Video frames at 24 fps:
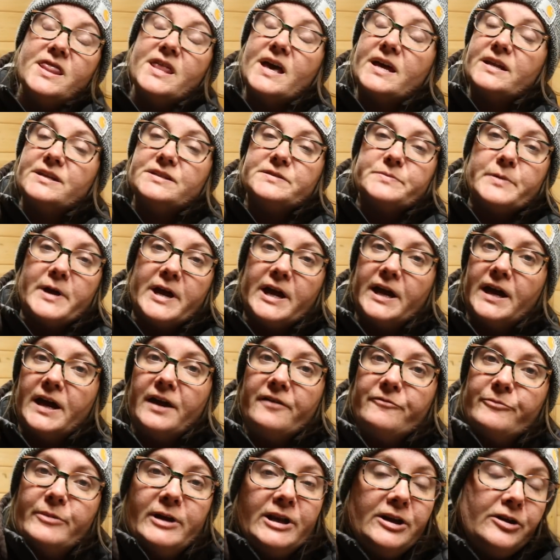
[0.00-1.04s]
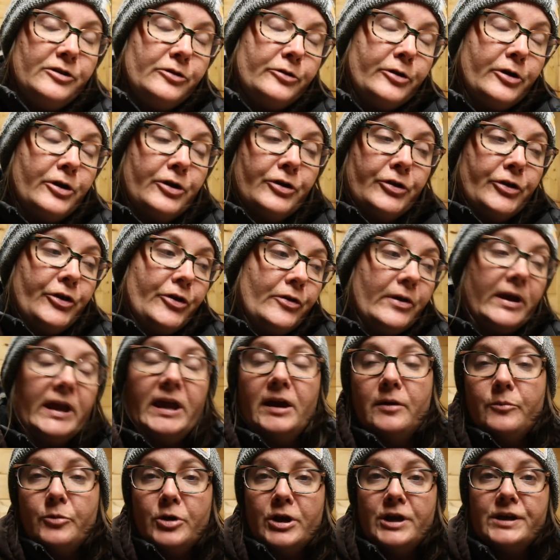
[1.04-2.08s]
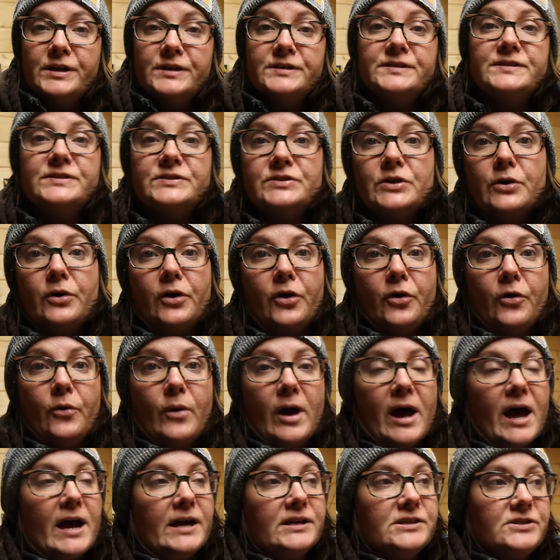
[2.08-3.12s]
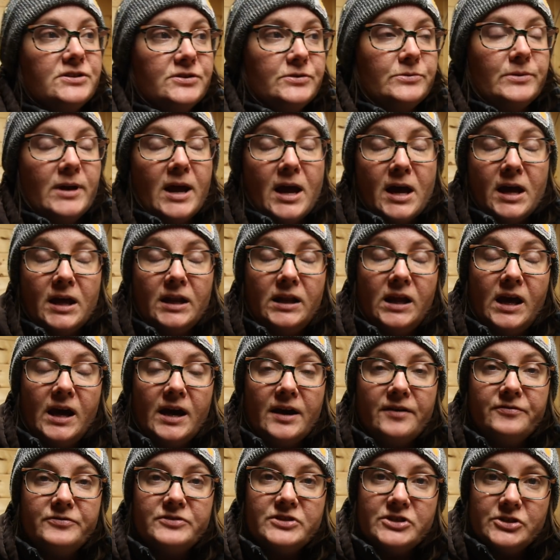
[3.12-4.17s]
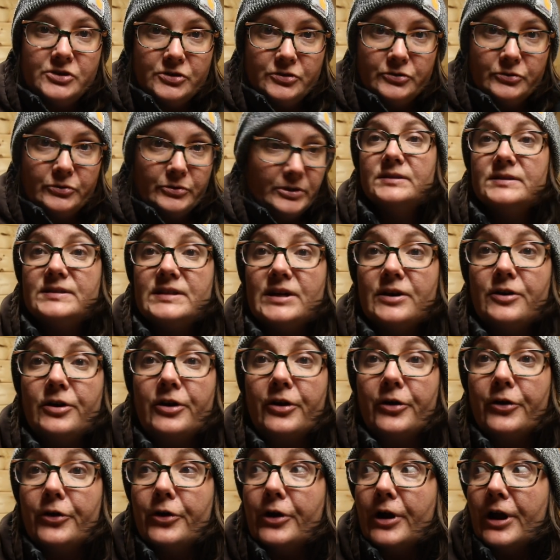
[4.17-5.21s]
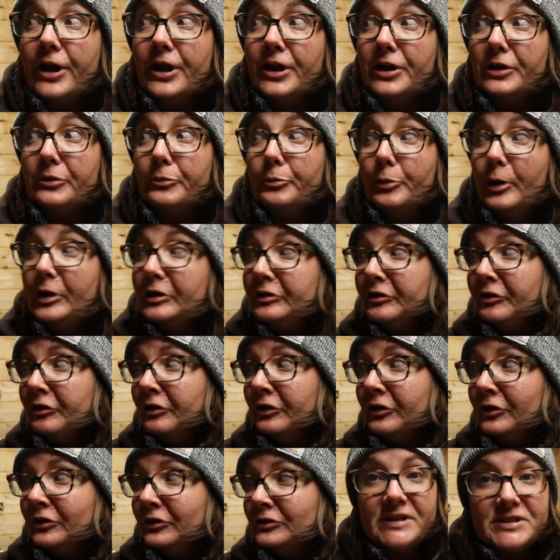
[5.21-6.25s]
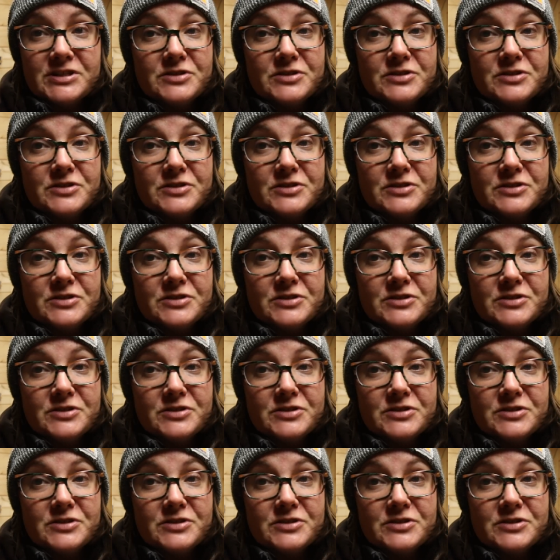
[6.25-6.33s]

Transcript: That is why I have my new Arlo camera, so I do not have to stare at her and wonder.